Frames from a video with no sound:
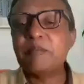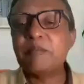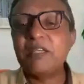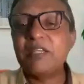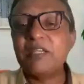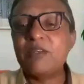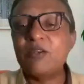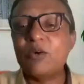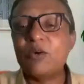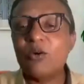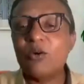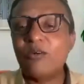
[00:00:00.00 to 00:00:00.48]
me
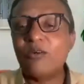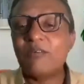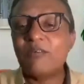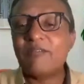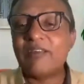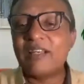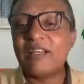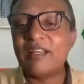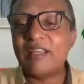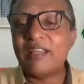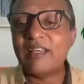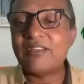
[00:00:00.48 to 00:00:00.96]
know
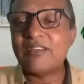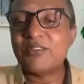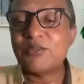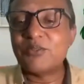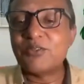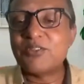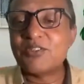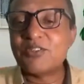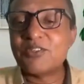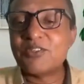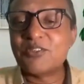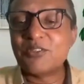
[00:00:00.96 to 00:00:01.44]
when I
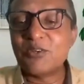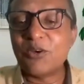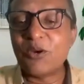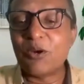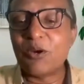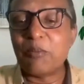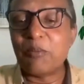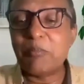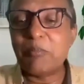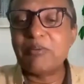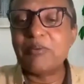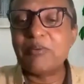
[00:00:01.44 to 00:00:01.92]
should
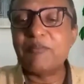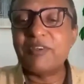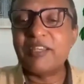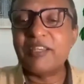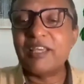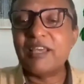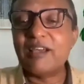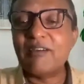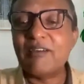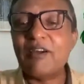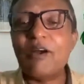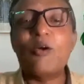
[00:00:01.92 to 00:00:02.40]
stop. We
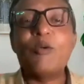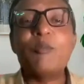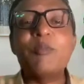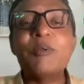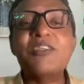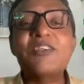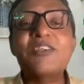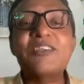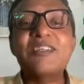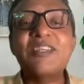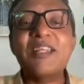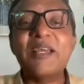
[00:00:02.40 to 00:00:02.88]
have how
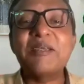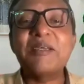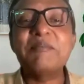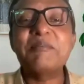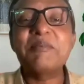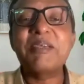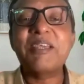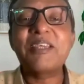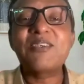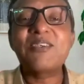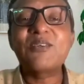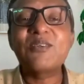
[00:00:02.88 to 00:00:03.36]
much
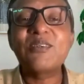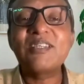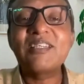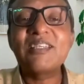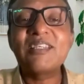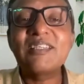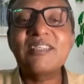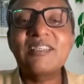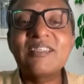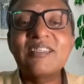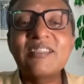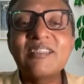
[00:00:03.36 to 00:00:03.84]
time
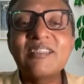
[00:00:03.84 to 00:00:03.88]
actually?